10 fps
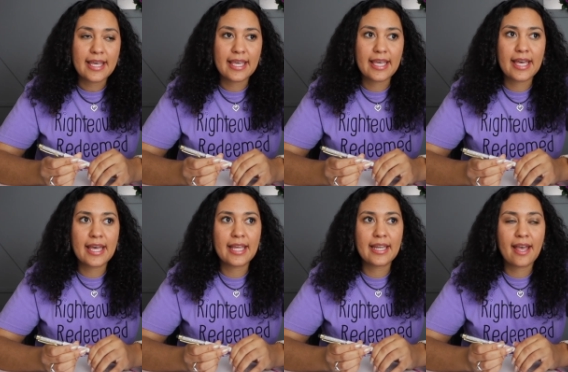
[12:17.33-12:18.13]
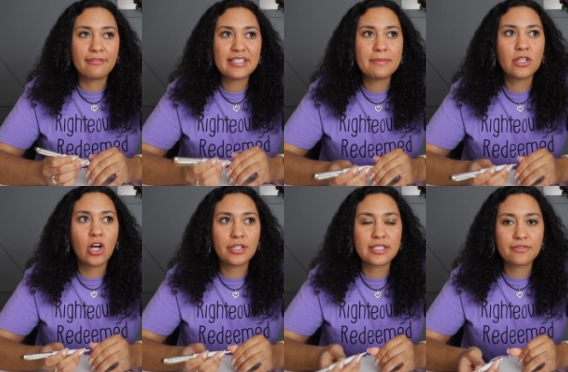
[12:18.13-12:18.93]
And every time he
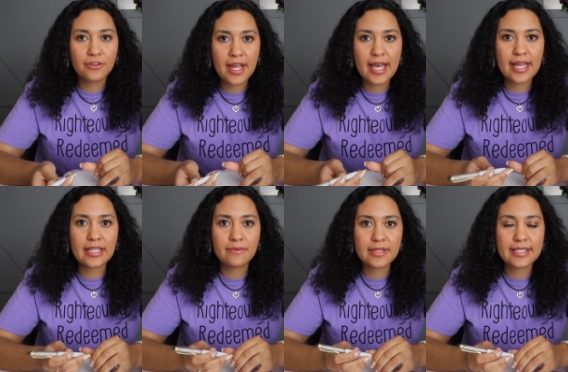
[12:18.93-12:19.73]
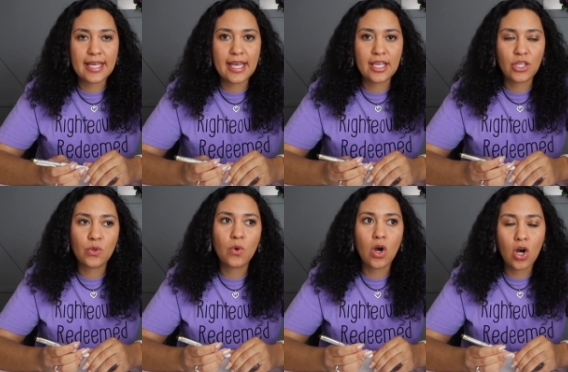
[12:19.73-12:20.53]
called his friend, he would say,
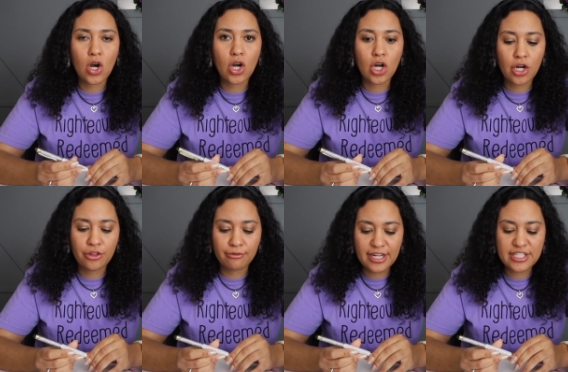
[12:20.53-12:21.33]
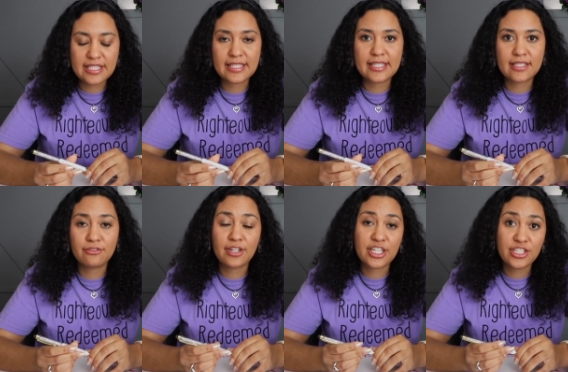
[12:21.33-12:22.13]
You are the righteousness
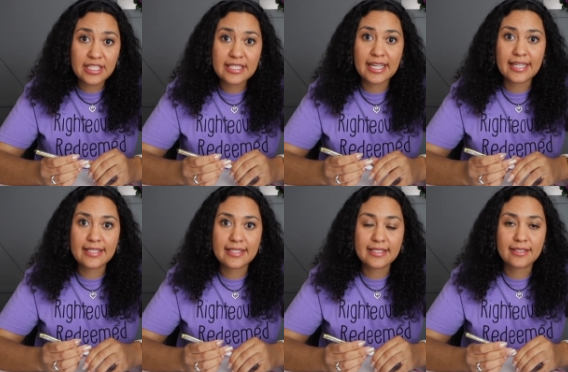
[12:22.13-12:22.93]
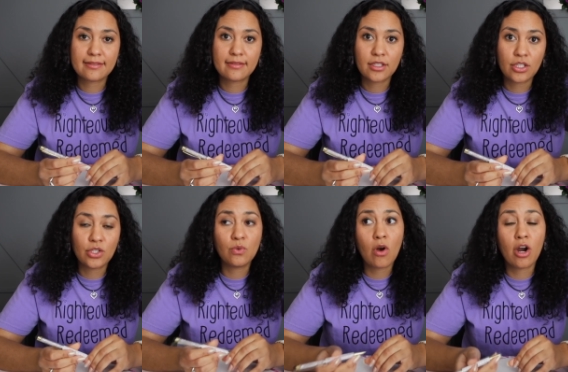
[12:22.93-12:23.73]
of Christ Jesus.
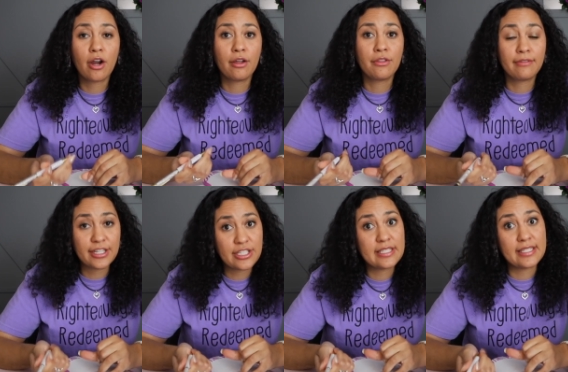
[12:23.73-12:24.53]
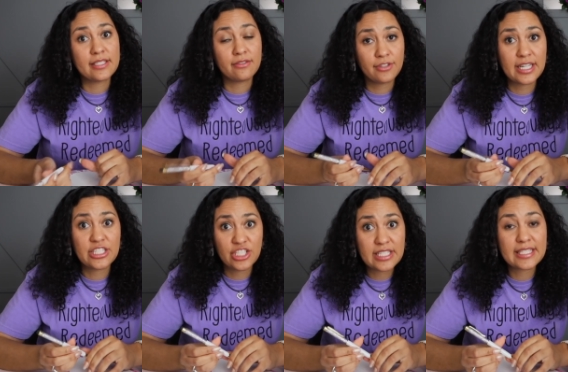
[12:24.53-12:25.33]
You are the righteousness of
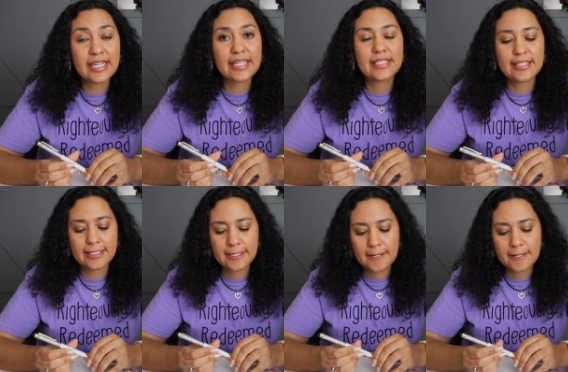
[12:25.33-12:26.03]
Christ Jesus.